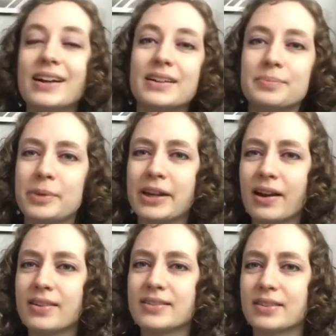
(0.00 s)

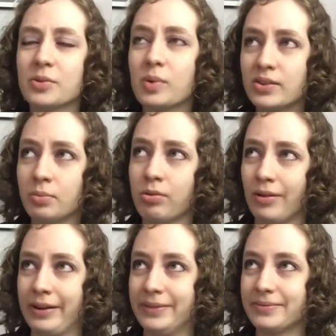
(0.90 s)
because there was a
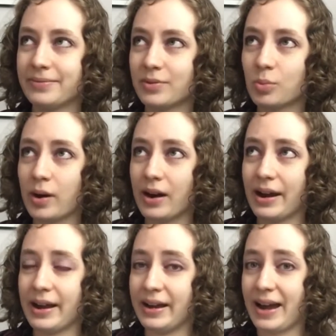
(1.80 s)
point where I
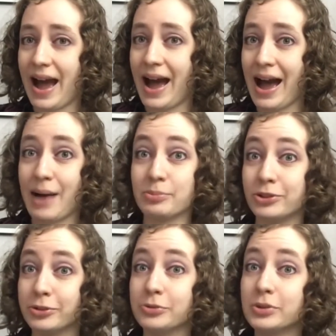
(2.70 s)
had
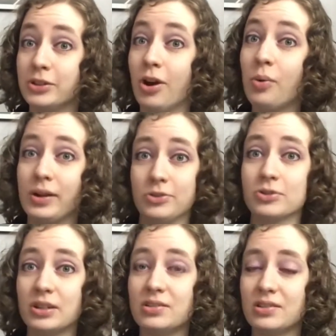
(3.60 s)
absolutely no
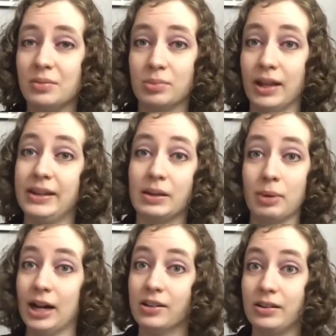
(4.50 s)
interest in playing a
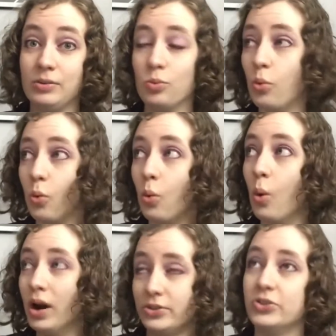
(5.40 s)
paladin
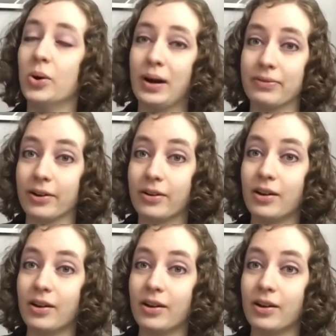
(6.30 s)
whatsoever.